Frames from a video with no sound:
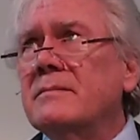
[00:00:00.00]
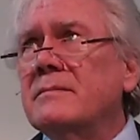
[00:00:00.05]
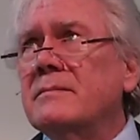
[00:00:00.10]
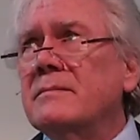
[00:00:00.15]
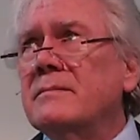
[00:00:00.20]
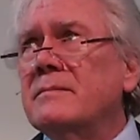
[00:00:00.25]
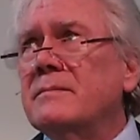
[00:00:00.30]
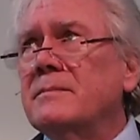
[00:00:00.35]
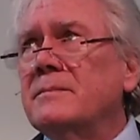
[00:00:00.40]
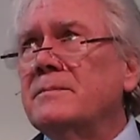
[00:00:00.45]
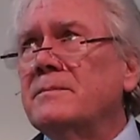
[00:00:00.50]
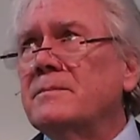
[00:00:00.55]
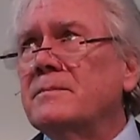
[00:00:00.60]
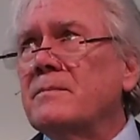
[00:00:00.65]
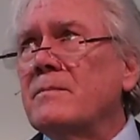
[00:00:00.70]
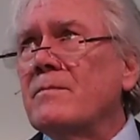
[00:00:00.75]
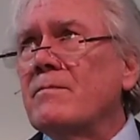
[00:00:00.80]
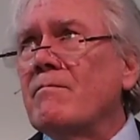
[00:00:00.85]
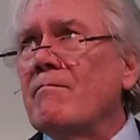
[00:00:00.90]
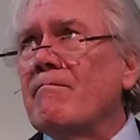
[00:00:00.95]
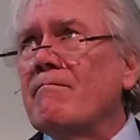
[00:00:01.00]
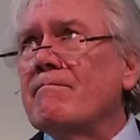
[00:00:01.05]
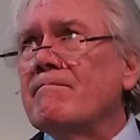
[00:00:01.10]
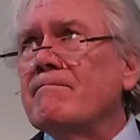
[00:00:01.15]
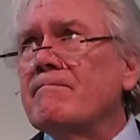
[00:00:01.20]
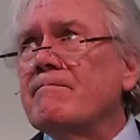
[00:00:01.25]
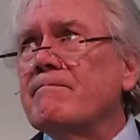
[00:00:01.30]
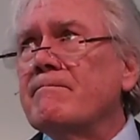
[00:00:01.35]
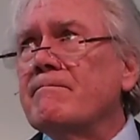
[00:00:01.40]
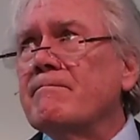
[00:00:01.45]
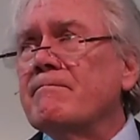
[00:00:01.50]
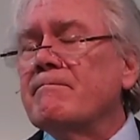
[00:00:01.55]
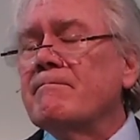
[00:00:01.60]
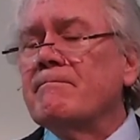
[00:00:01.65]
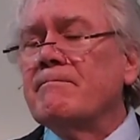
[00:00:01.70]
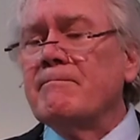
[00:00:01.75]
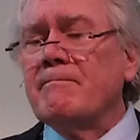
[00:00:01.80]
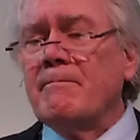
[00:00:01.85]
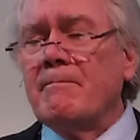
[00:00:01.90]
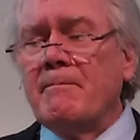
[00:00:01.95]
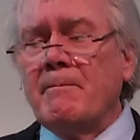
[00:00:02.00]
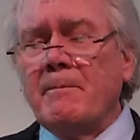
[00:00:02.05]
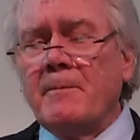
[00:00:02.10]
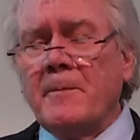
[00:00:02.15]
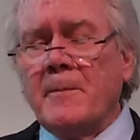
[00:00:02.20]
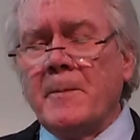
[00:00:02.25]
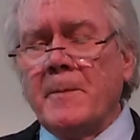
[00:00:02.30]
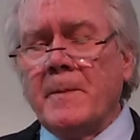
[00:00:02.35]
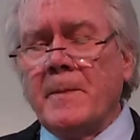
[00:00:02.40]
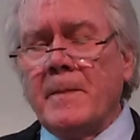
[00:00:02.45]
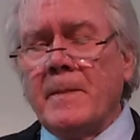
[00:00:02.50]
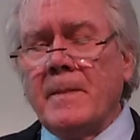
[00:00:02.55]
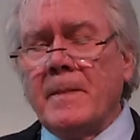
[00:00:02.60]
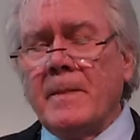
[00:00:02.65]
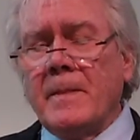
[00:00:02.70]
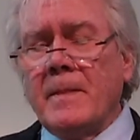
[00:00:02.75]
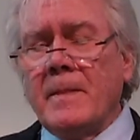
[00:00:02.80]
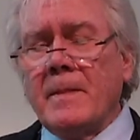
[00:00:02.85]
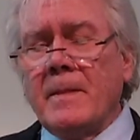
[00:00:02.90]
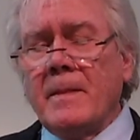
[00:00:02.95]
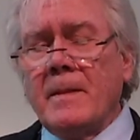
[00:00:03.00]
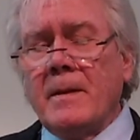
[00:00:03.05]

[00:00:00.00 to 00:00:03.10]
(no one is talking)